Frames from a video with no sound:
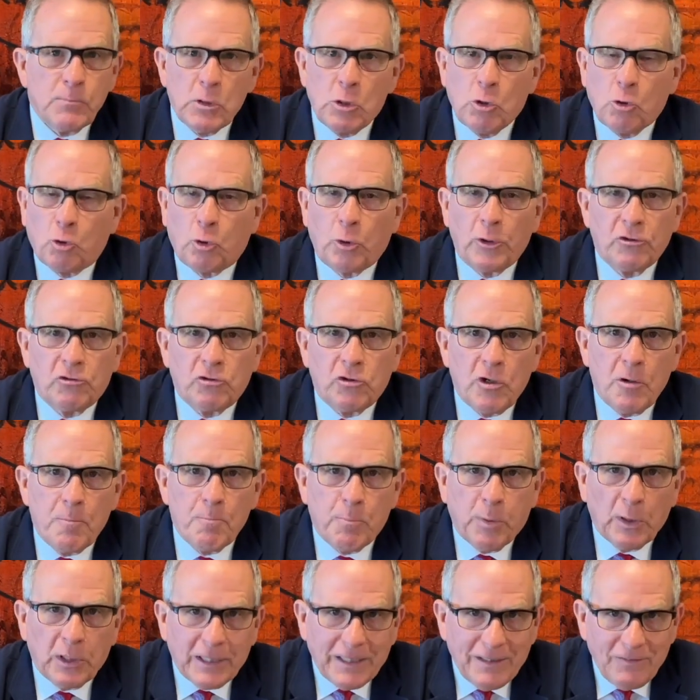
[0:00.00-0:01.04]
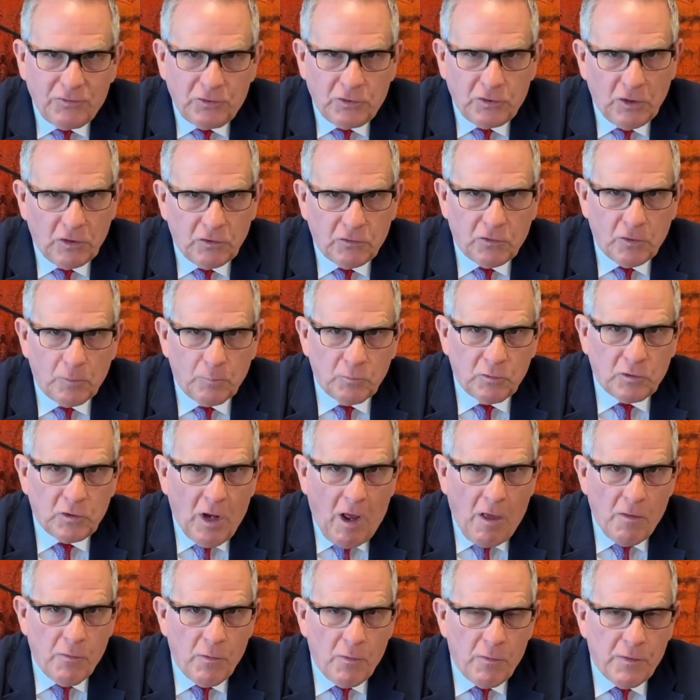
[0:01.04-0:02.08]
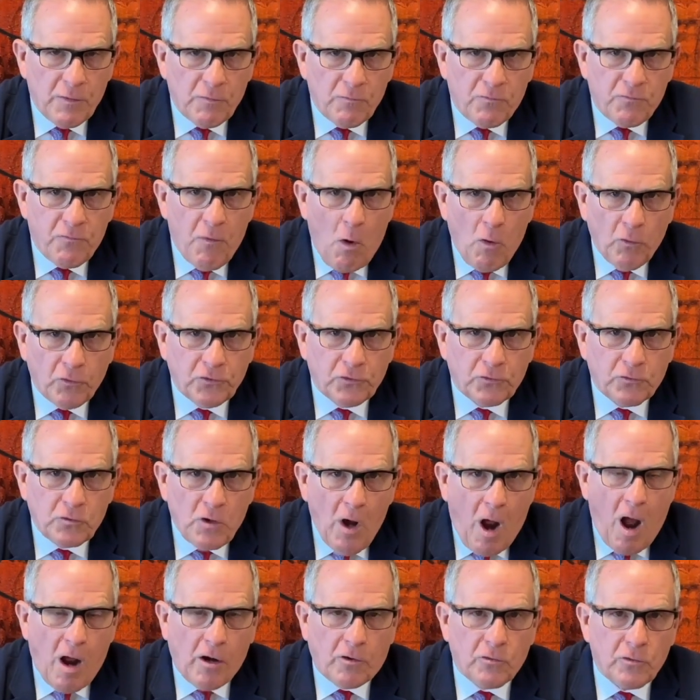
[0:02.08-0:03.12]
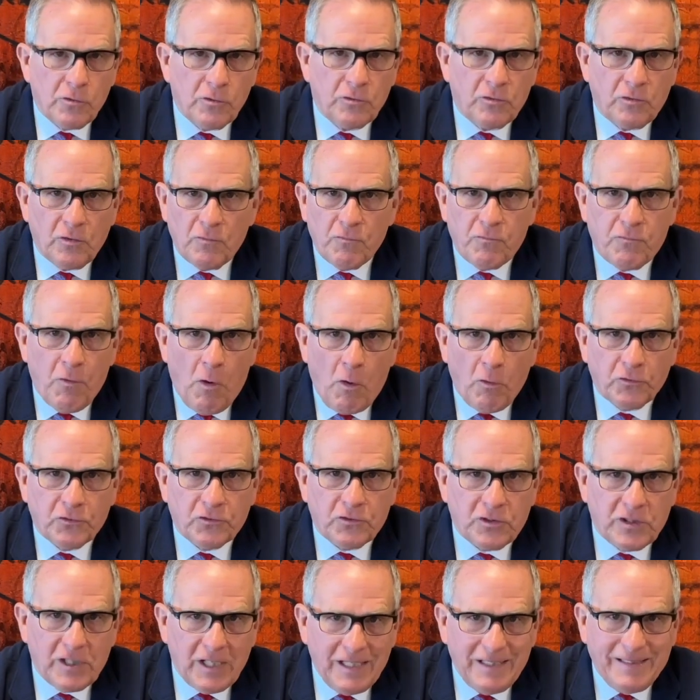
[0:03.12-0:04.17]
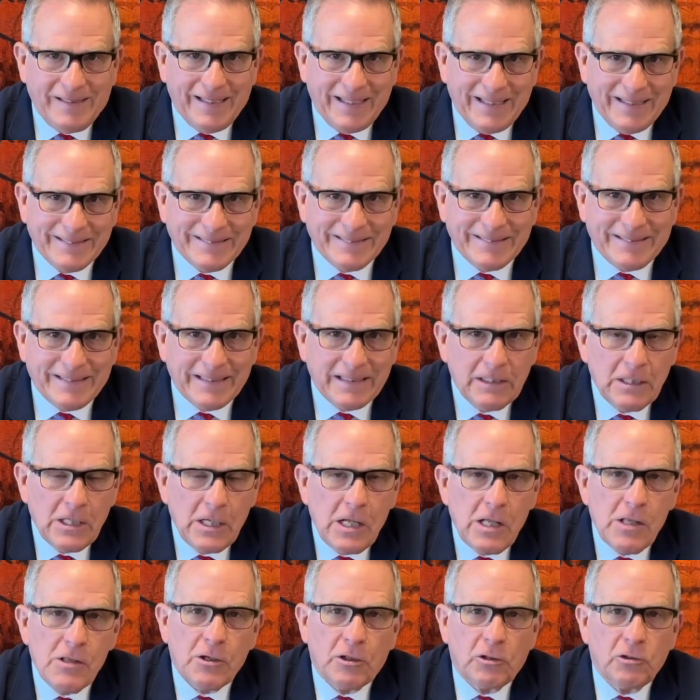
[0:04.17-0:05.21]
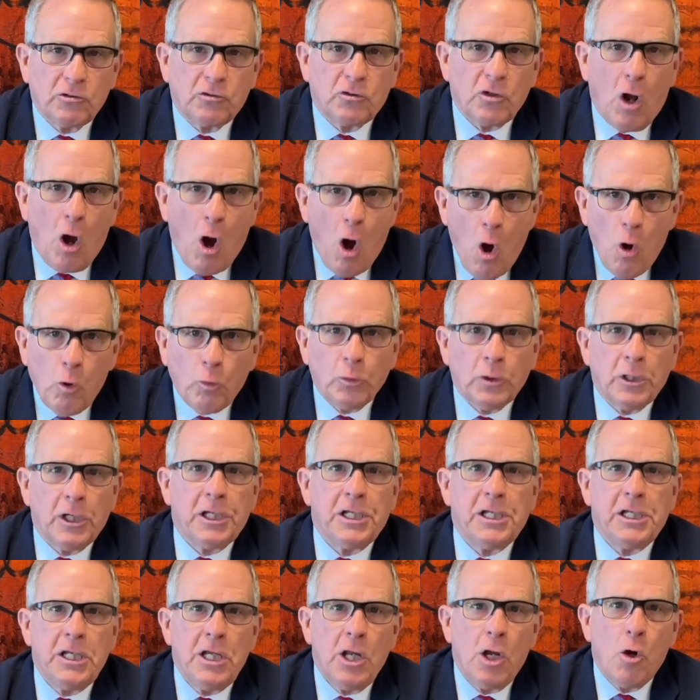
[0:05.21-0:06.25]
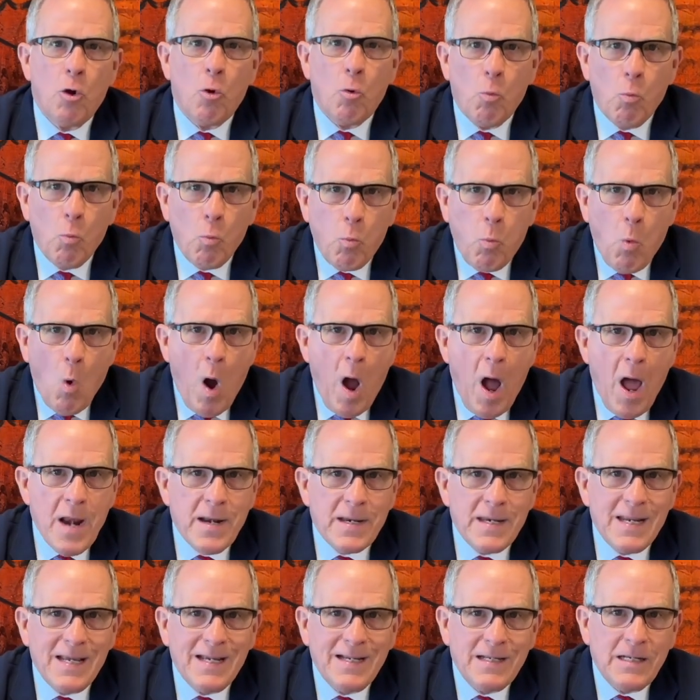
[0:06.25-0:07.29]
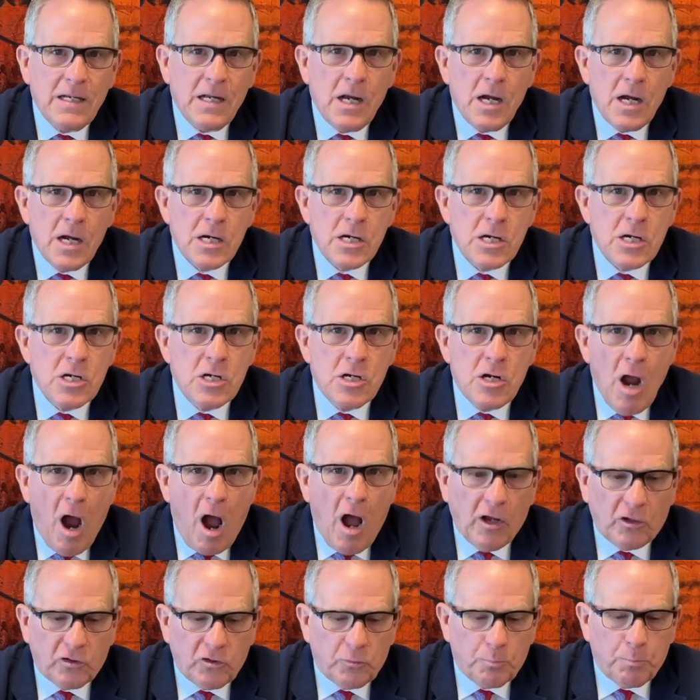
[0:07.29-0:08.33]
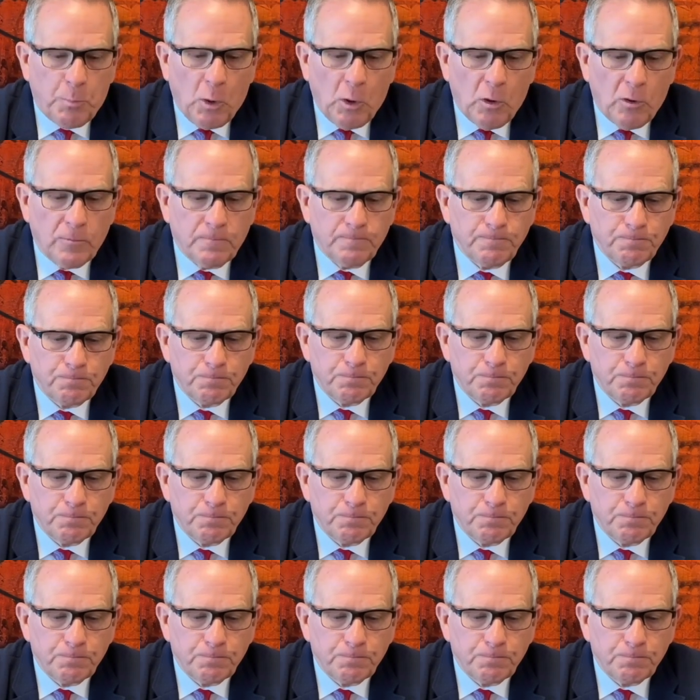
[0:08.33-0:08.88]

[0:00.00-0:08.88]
Christian belief systems other than false doctrines and false teachings. There's only one gospel.